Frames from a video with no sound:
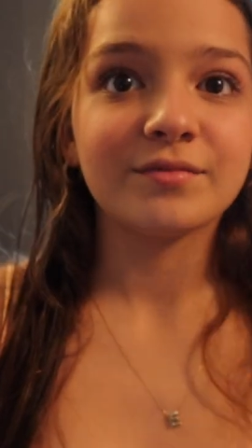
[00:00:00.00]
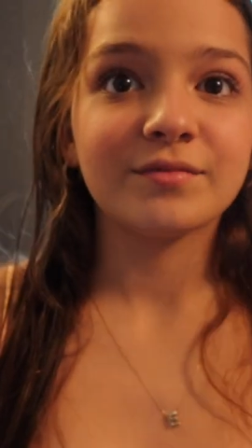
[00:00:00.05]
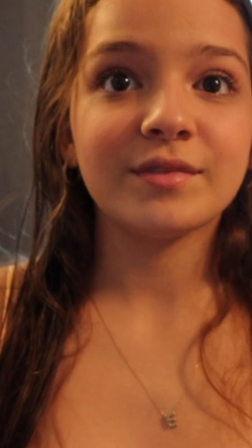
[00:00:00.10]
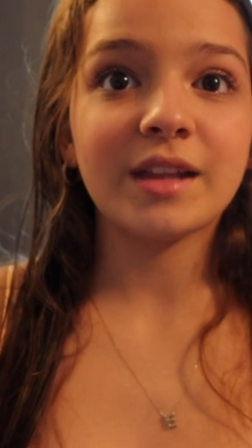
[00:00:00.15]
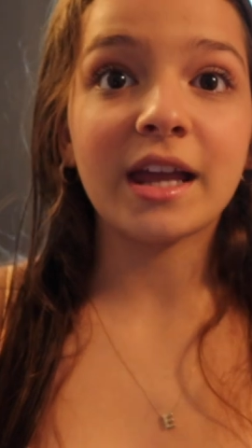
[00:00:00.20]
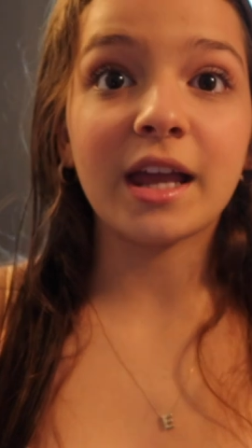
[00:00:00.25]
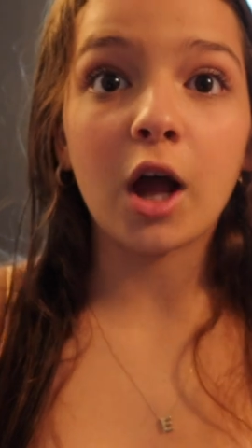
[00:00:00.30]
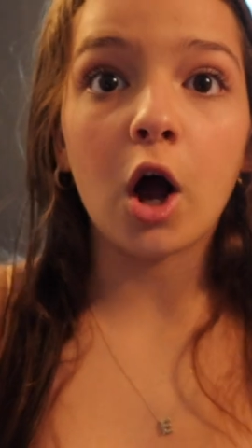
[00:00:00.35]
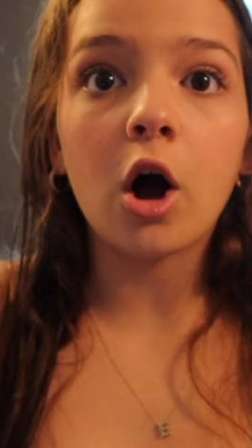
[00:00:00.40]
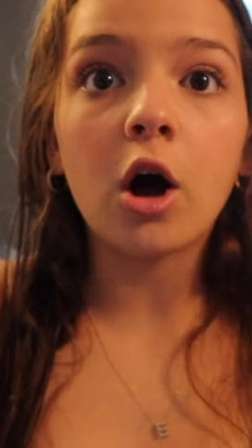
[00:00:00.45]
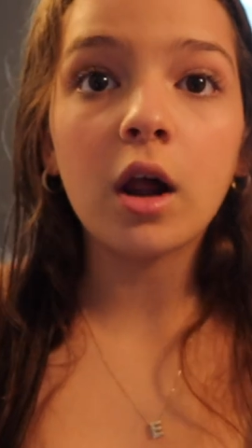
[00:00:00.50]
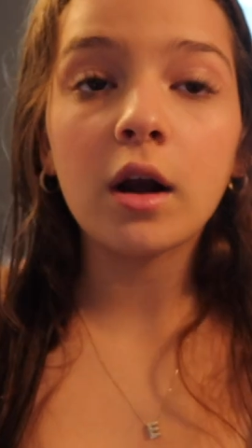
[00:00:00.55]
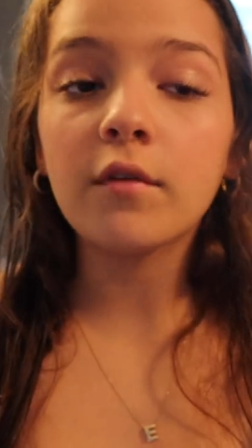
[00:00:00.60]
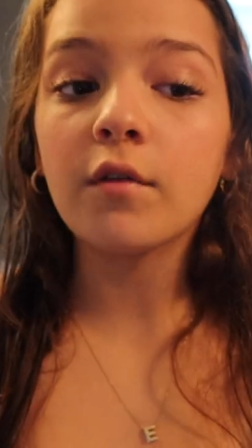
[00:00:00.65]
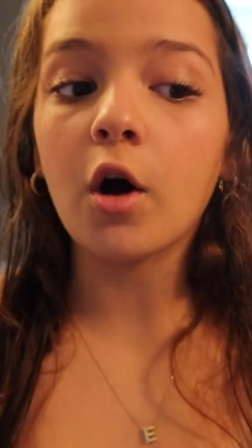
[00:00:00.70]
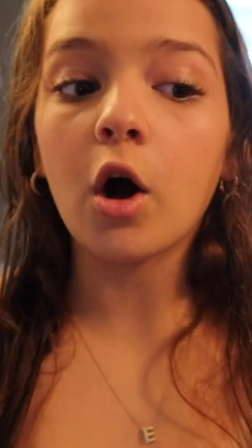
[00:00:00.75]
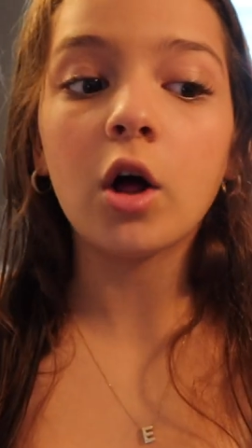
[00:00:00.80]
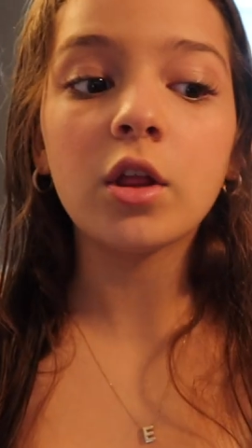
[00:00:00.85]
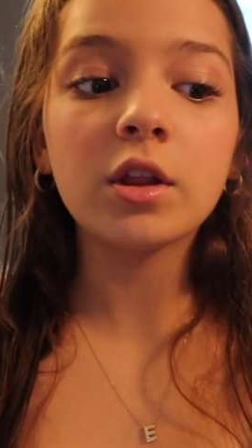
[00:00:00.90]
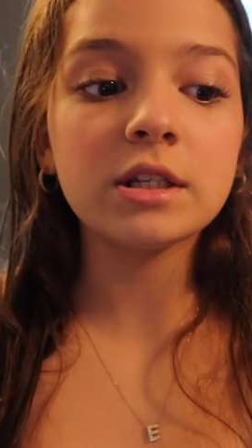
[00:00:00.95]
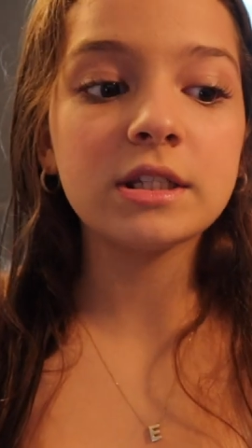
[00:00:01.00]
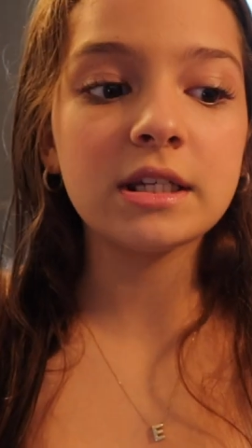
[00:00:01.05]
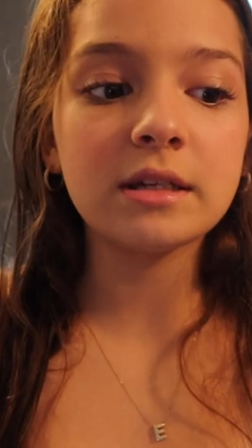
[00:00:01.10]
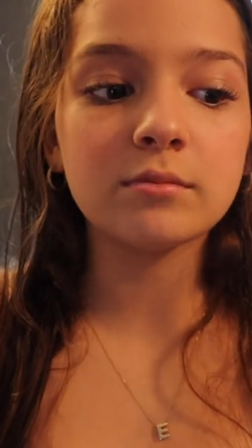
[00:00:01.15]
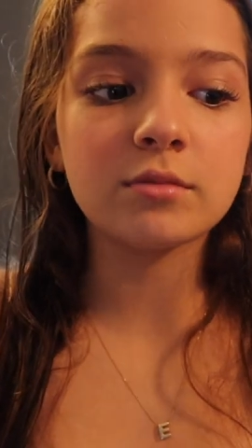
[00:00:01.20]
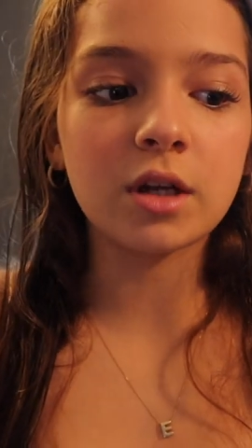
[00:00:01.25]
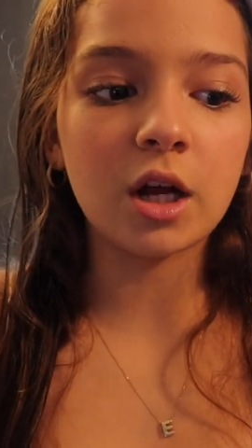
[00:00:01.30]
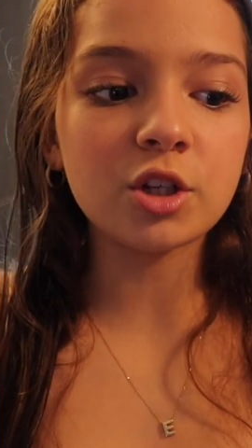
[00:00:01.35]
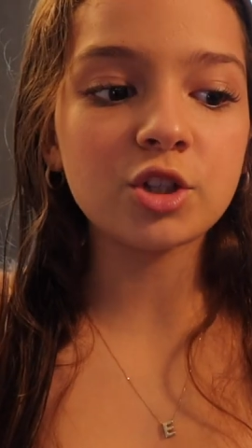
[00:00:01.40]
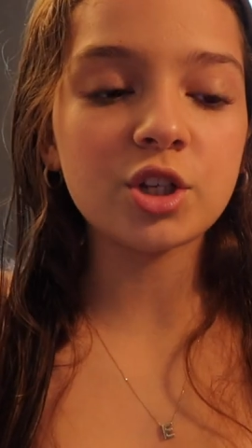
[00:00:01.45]
Like out of all the teams,
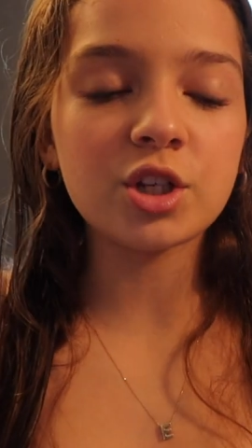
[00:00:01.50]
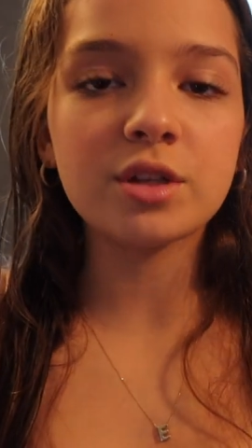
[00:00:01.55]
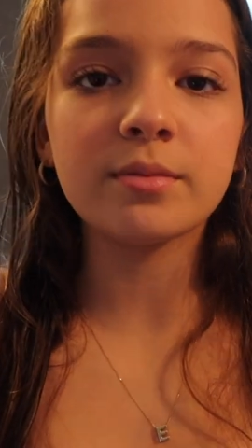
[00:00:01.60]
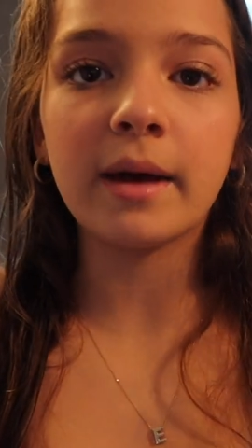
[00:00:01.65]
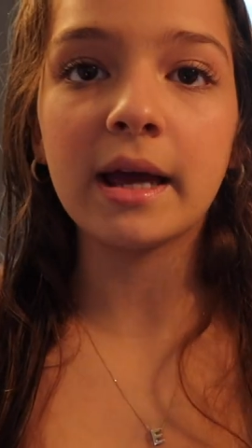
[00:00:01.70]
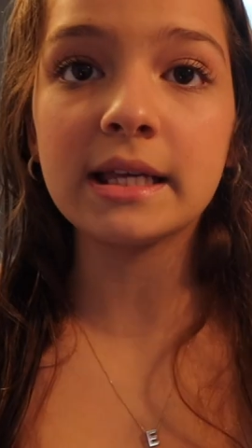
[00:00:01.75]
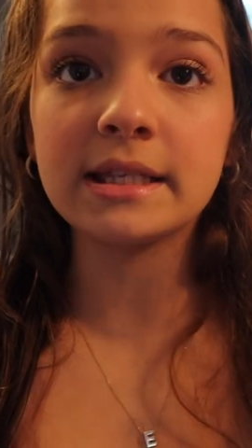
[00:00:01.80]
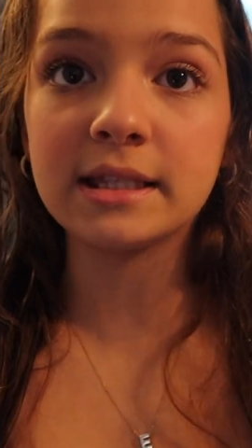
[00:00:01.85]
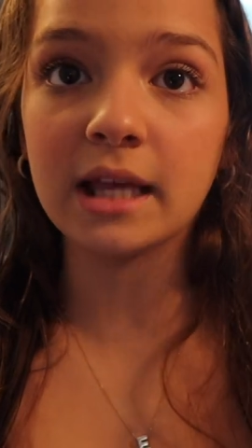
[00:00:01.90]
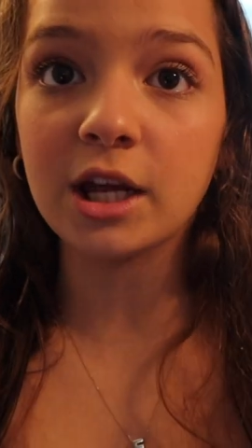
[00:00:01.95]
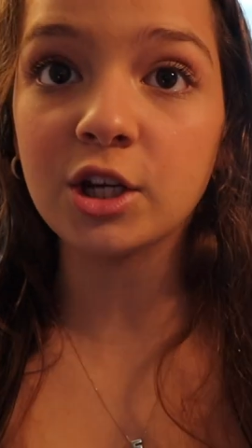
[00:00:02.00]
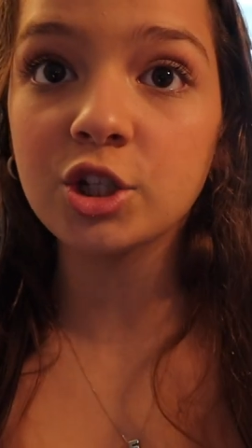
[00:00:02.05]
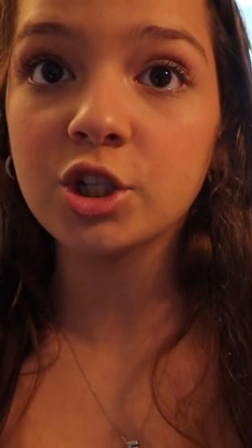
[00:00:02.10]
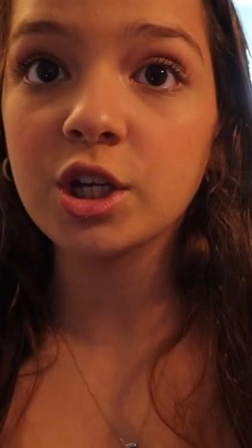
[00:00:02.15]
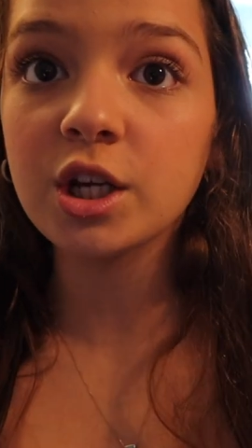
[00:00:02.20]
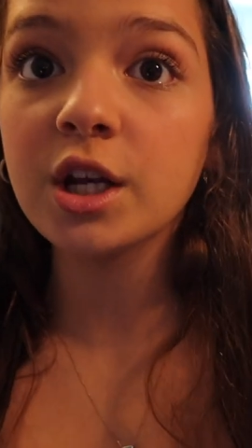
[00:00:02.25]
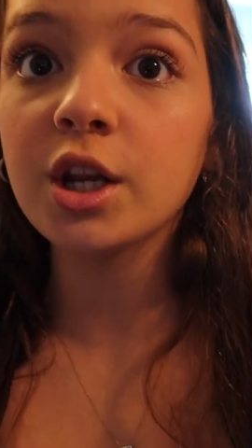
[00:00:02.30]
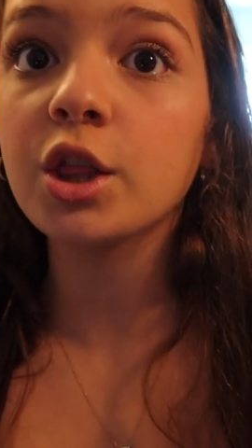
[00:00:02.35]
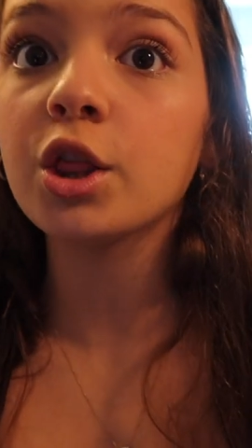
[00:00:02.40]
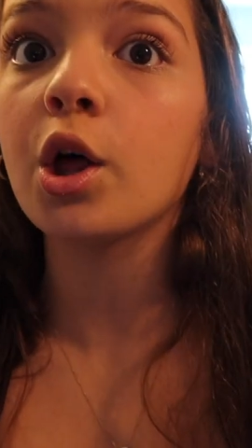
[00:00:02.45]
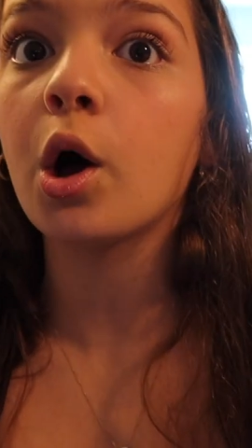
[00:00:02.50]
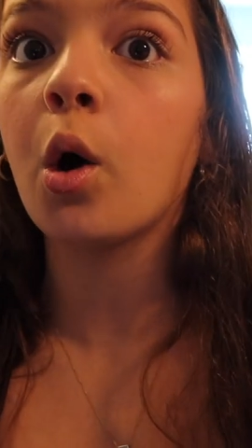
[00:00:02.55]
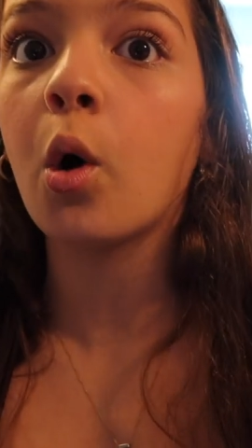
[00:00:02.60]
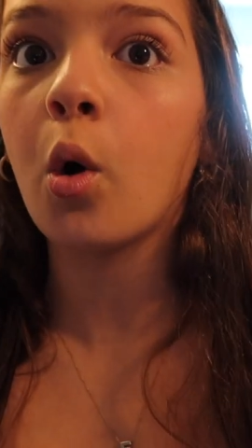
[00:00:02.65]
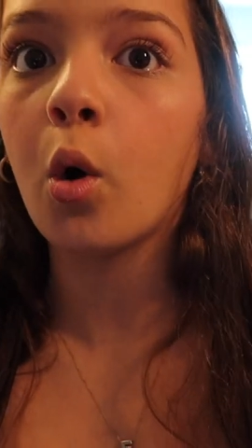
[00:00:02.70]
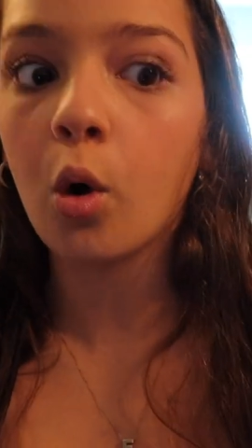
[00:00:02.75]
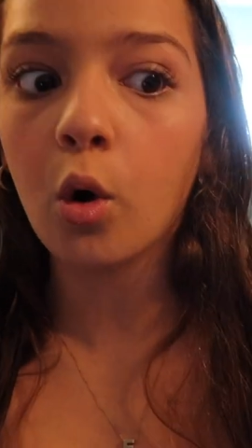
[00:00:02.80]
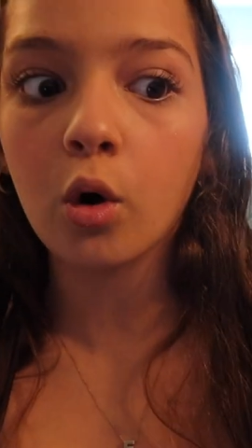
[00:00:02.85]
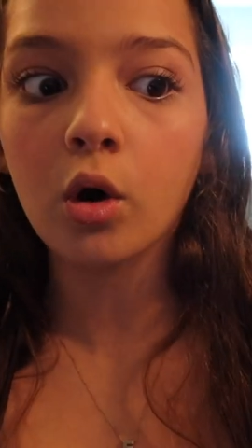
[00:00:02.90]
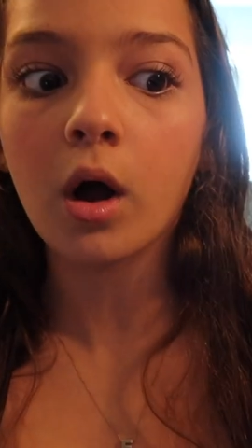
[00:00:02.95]
like not just my session, the
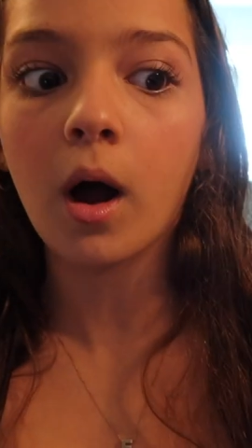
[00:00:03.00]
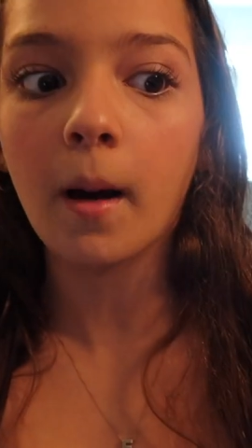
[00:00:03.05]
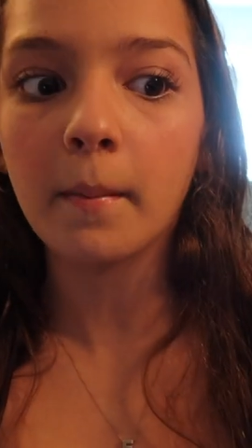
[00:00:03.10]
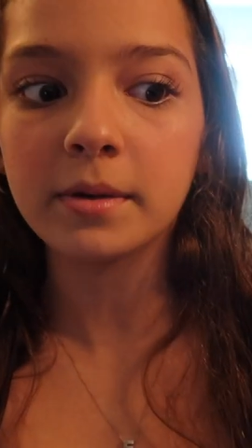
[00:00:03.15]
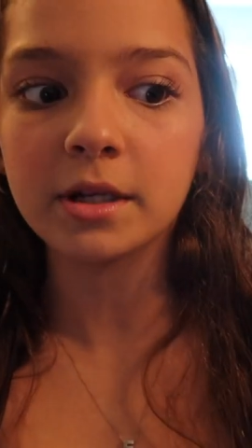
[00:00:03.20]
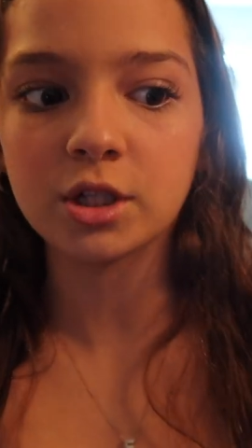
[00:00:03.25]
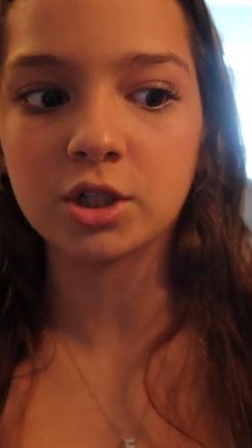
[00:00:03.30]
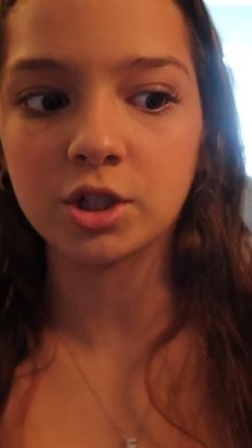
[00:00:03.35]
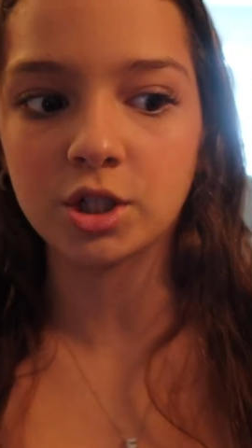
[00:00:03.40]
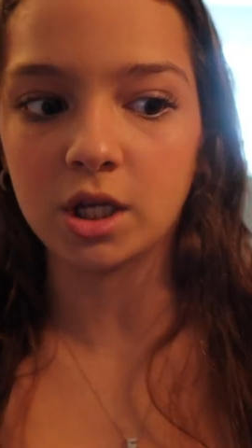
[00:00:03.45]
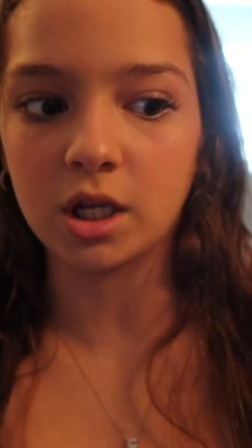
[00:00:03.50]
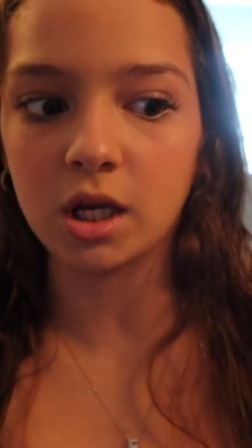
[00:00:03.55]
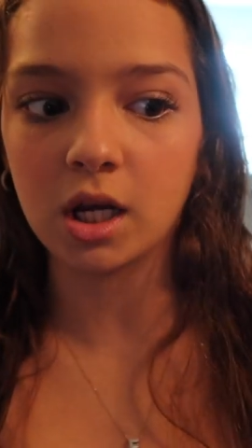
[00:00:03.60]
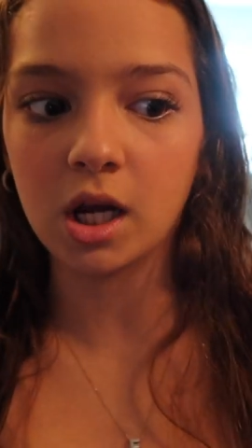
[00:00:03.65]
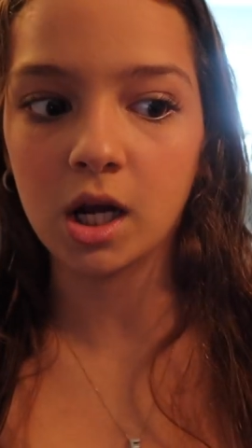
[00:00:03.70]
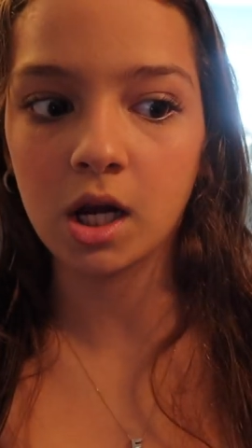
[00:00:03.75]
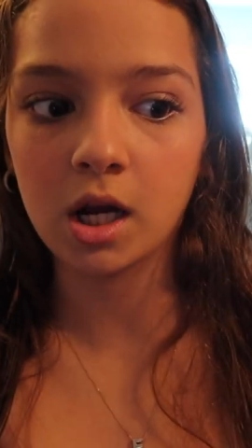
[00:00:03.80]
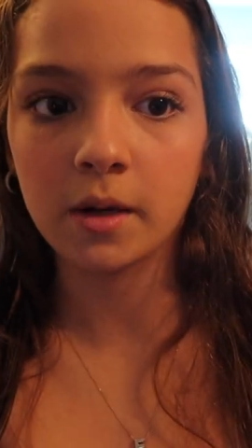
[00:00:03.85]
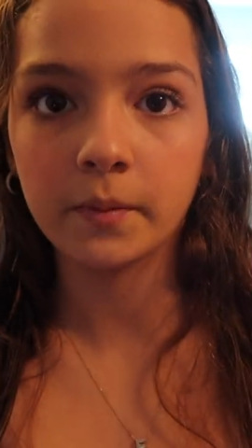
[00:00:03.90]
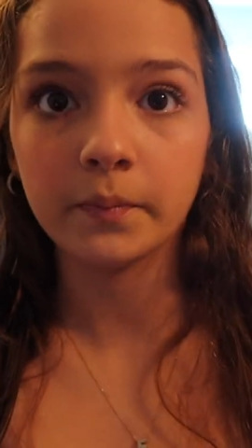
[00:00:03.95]
whole teams, competition.